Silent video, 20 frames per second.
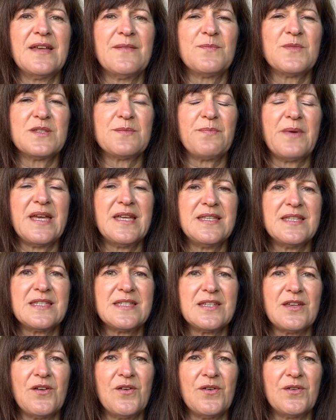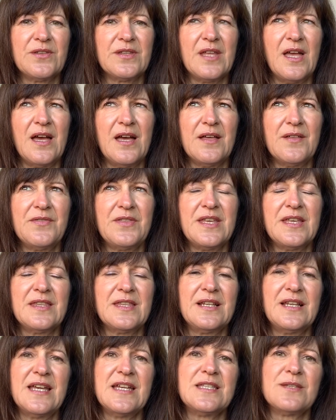It was based on, uh, I think
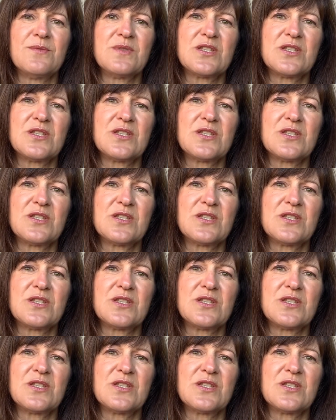the lady